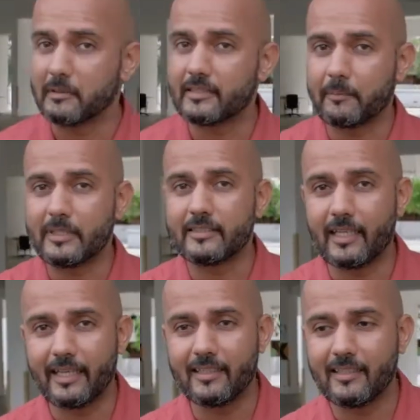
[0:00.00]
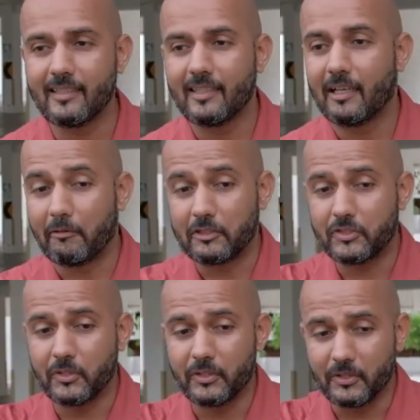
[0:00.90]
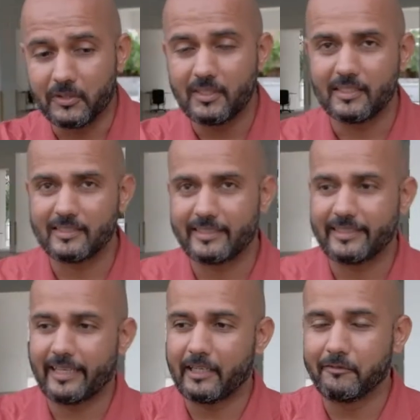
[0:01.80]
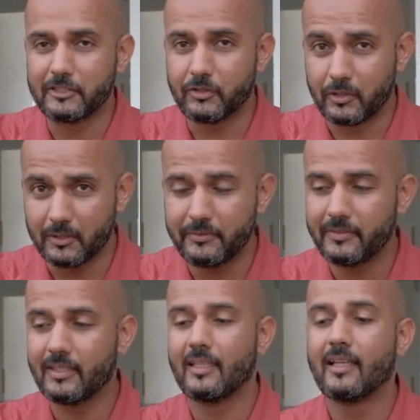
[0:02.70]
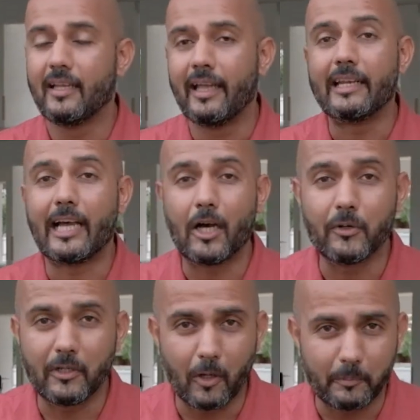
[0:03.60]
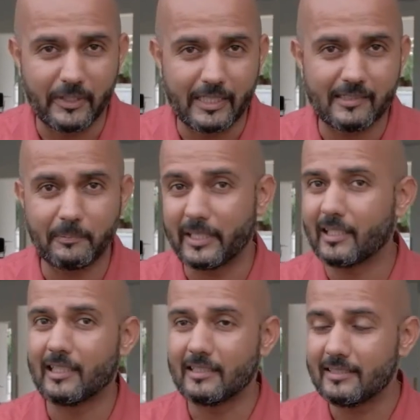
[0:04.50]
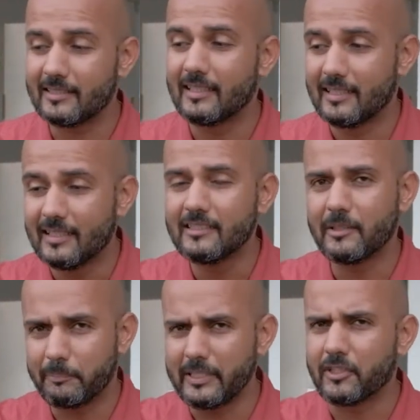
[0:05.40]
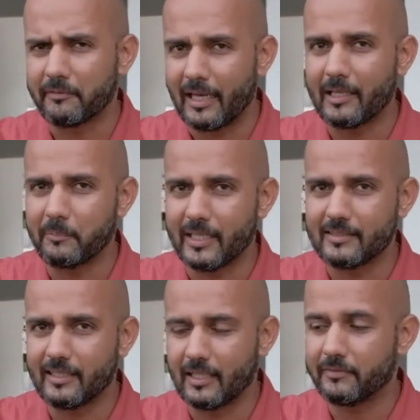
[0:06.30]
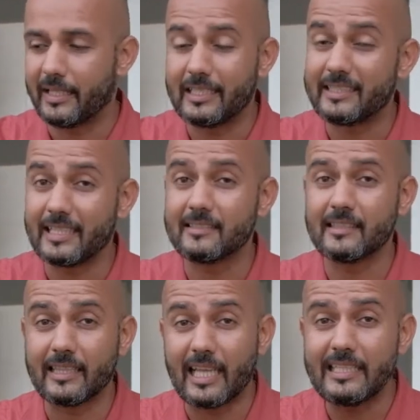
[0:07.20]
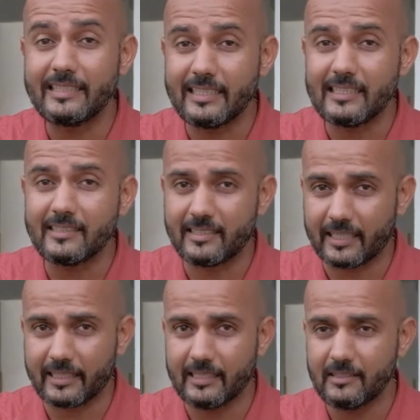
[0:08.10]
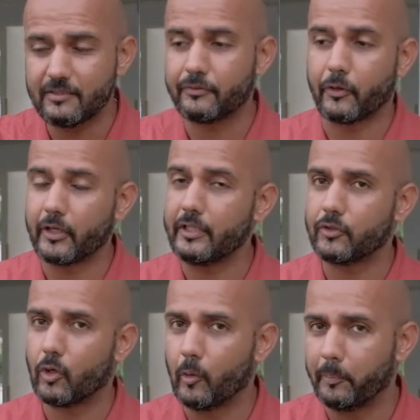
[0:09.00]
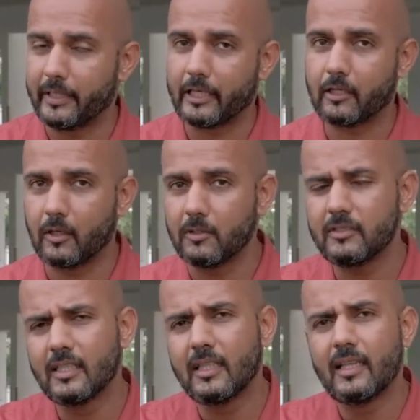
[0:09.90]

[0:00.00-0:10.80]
we step inside, I want to show you this canvas roof and how it operates, because it's a piece of art by itself, and it takes 19 seconds for it to open and close,